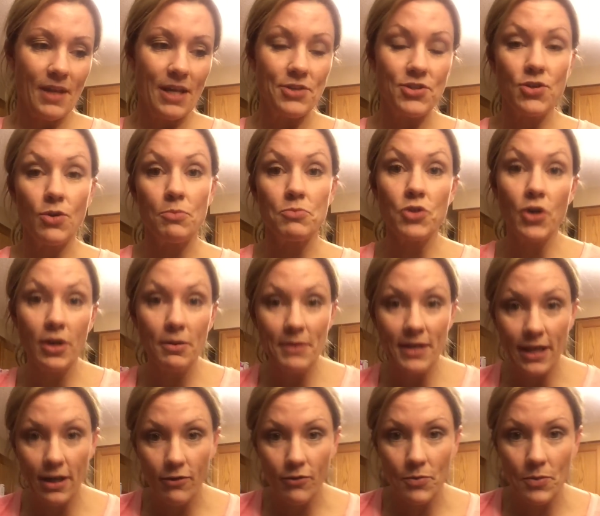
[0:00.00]
so I'm trying to be
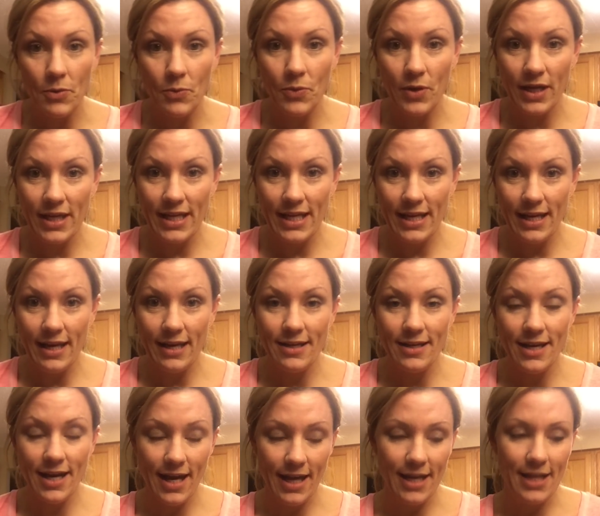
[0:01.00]
careful about what I eat at
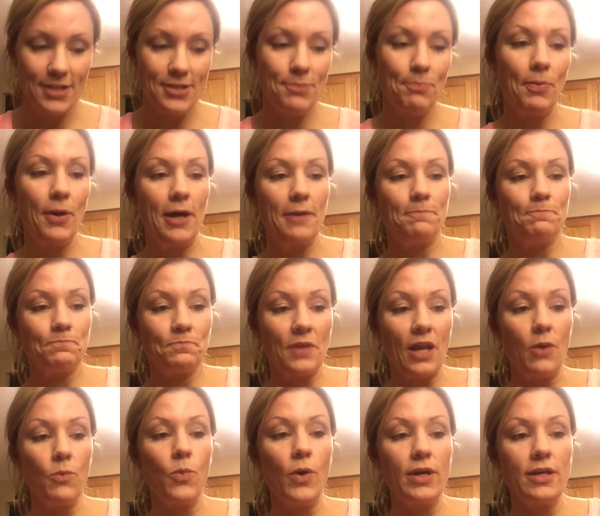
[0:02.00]
night, but
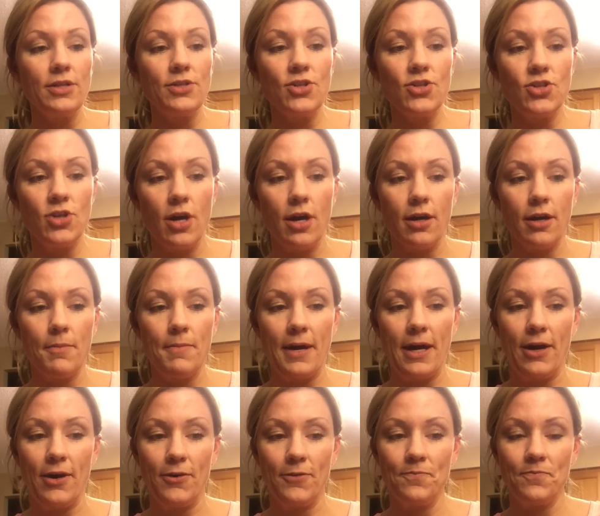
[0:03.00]
I wanted to talk
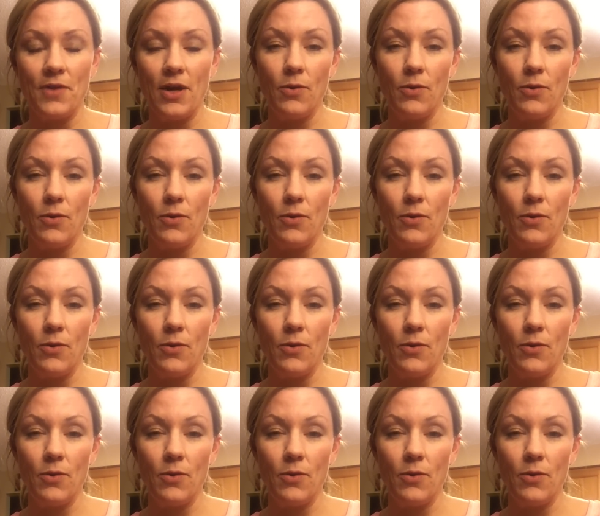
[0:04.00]
about,